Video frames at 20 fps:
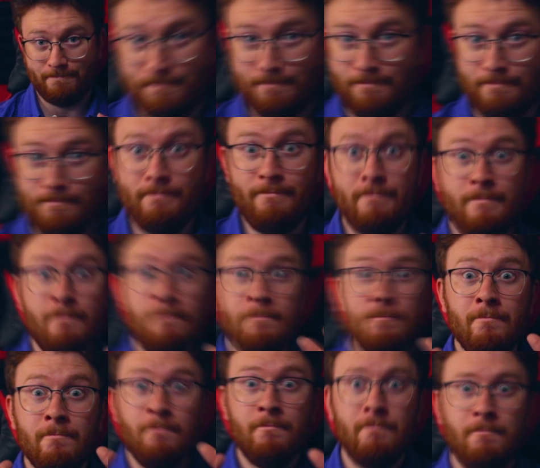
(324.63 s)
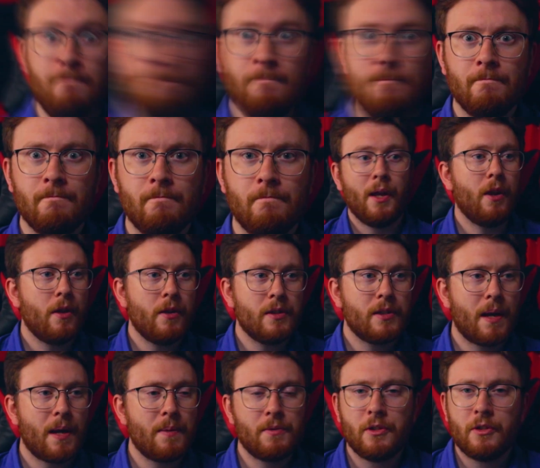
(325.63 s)
and other
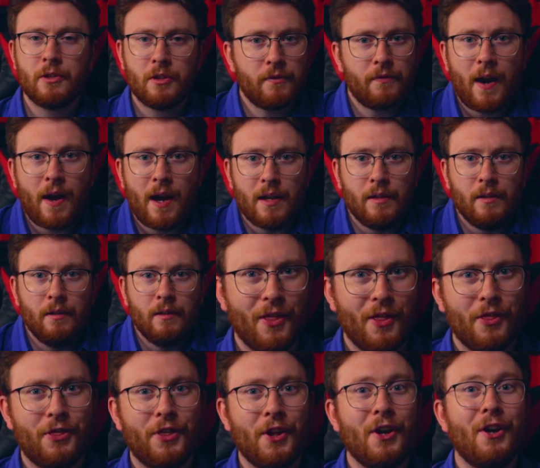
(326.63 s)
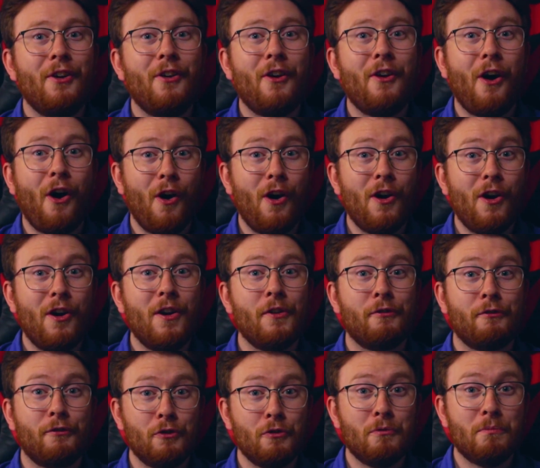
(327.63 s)
times it's just fine. There are a
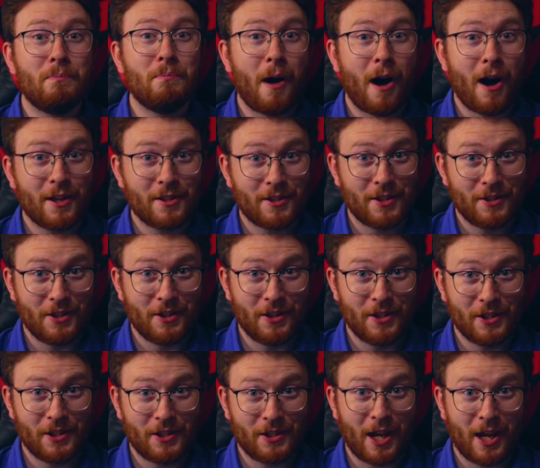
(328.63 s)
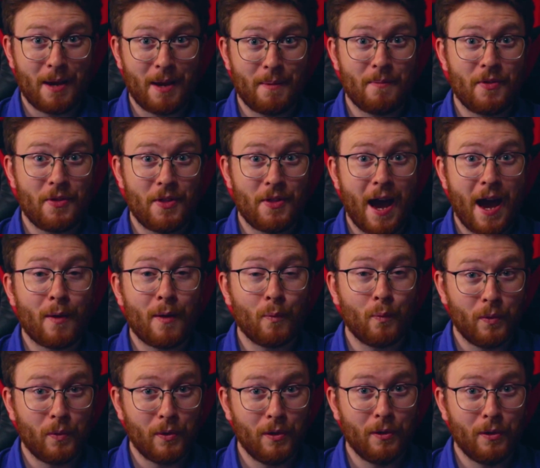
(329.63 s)
few bosses in this game that
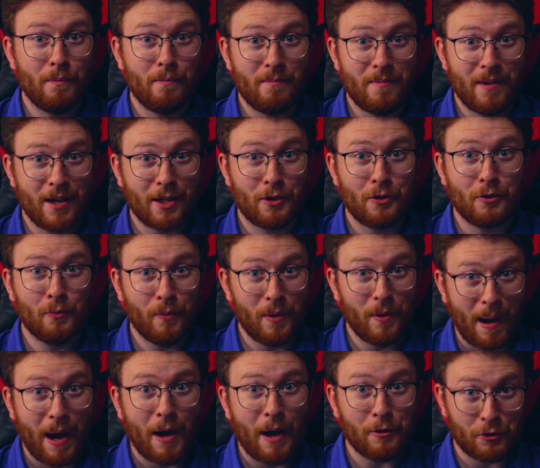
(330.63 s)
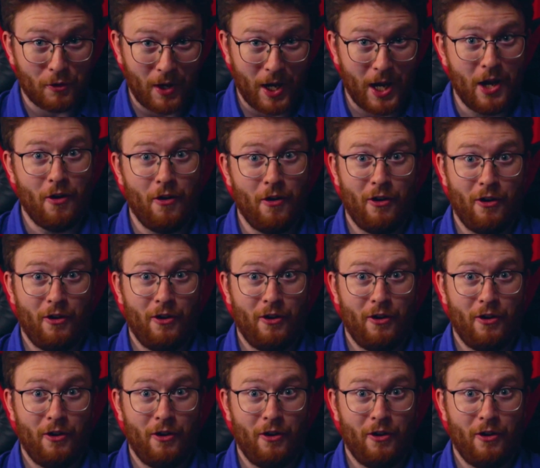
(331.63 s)
will make you rip out your hair.